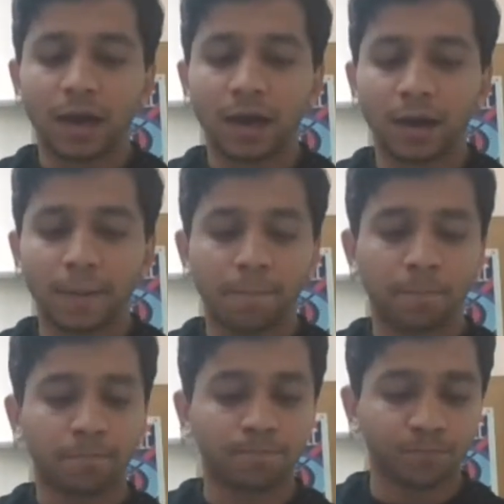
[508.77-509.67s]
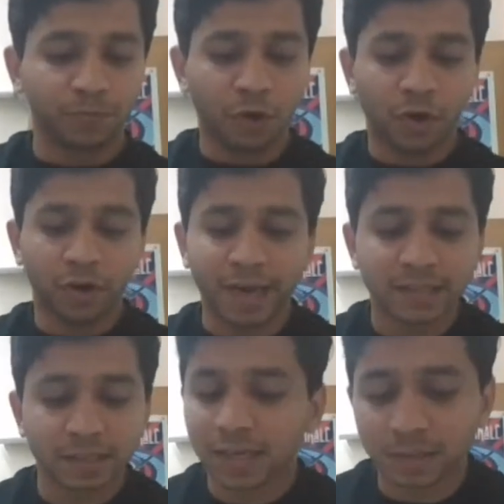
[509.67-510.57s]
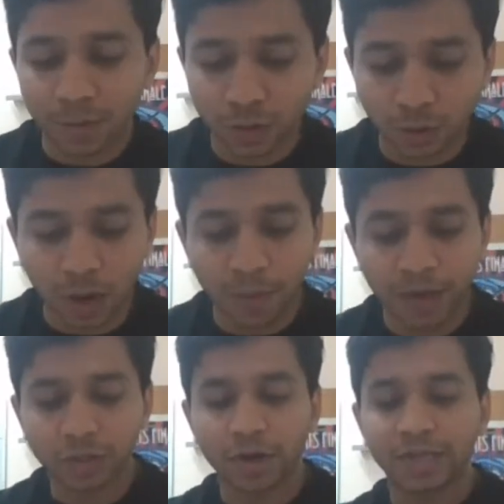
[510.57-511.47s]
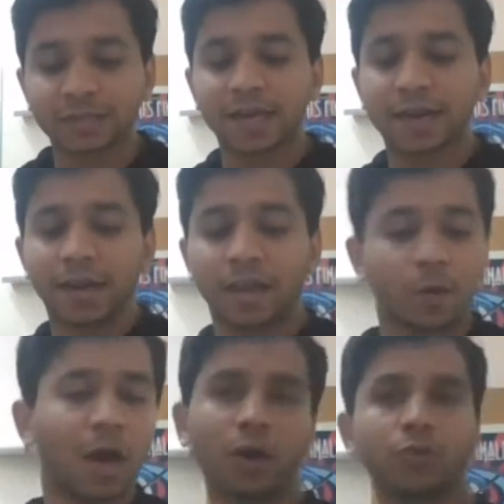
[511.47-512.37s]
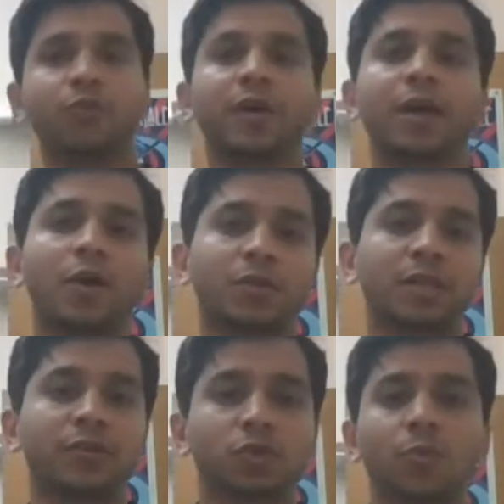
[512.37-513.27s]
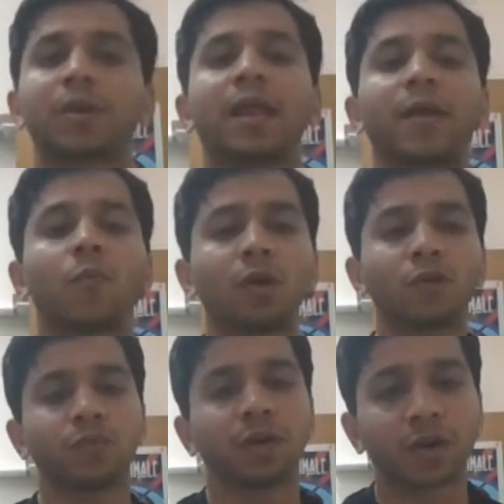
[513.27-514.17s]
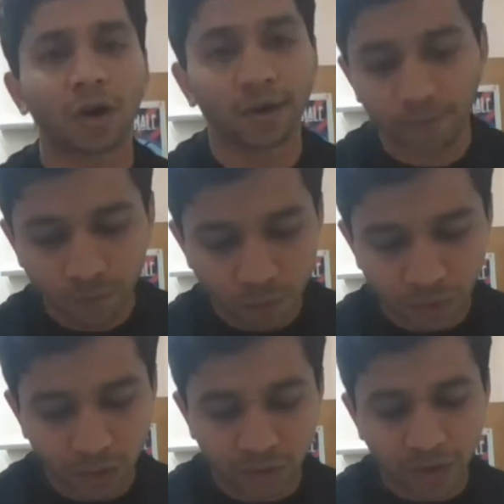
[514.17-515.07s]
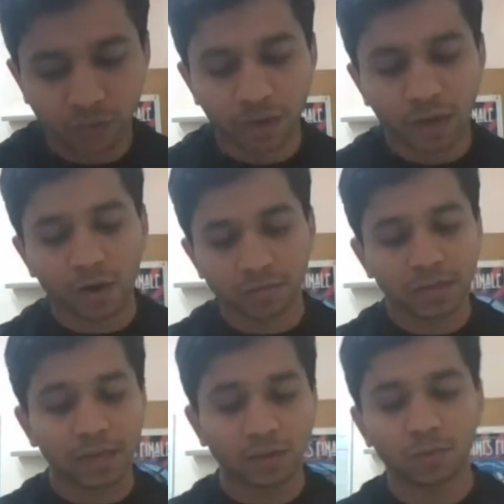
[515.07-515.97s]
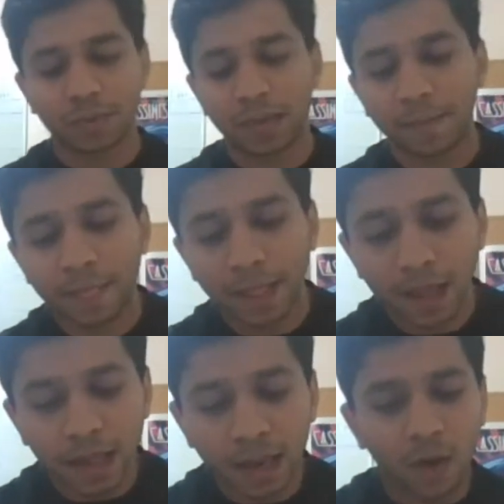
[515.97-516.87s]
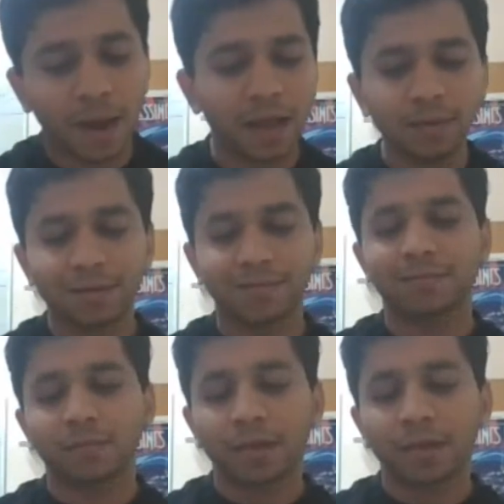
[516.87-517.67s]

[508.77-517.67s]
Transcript: uh, your organizers asked me to comment on is that like you know how to figure out the sop what to work on when you're trying to figure out the SOP. Now, I'll be,